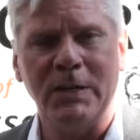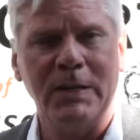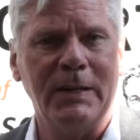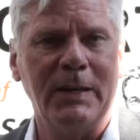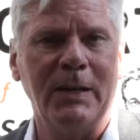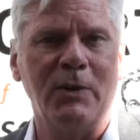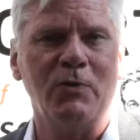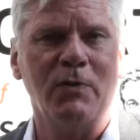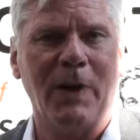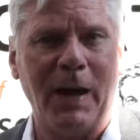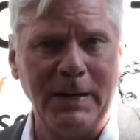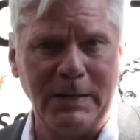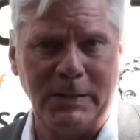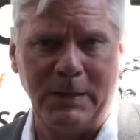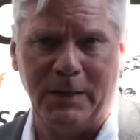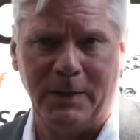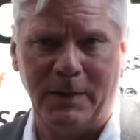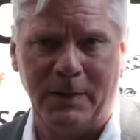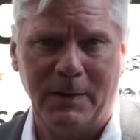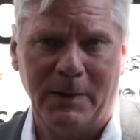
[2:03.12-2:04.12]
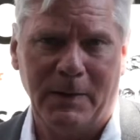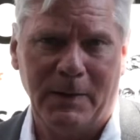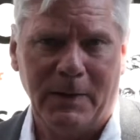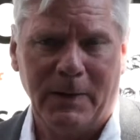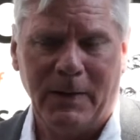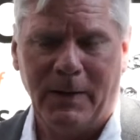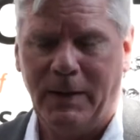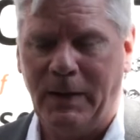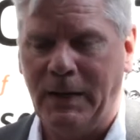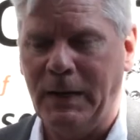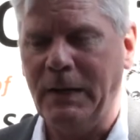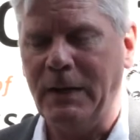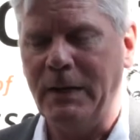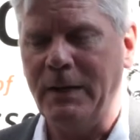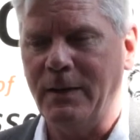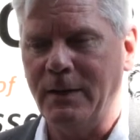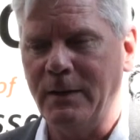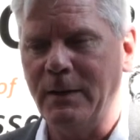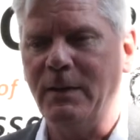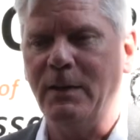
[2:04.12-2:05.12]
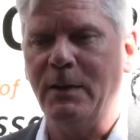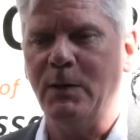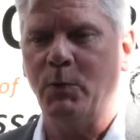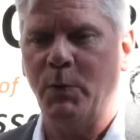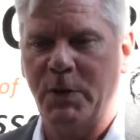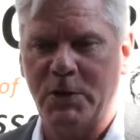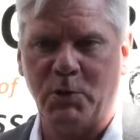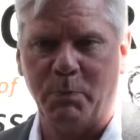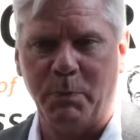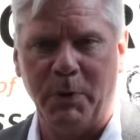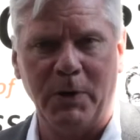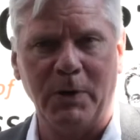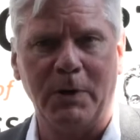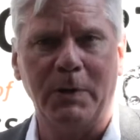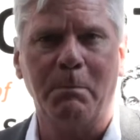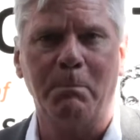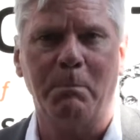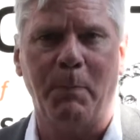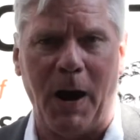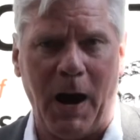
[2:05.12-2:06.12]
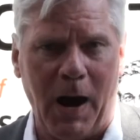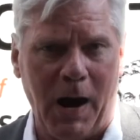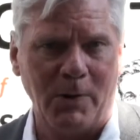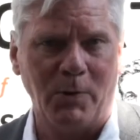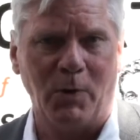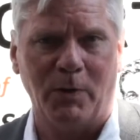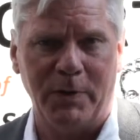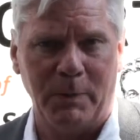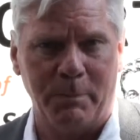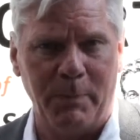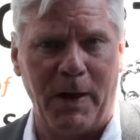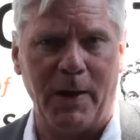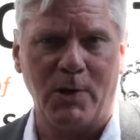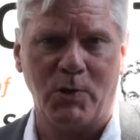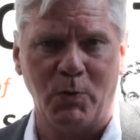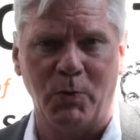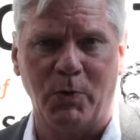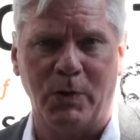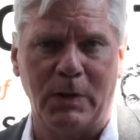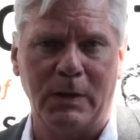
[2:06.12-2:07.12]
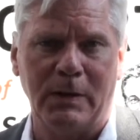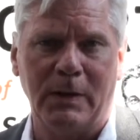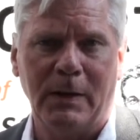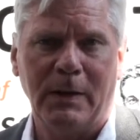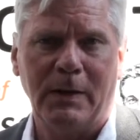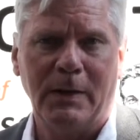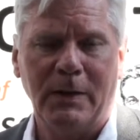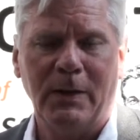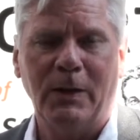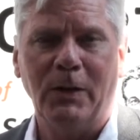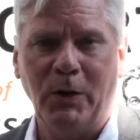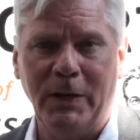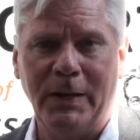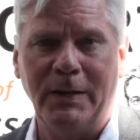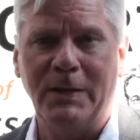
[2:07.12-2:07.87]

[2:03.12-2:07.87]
in writing, whispered part of the password in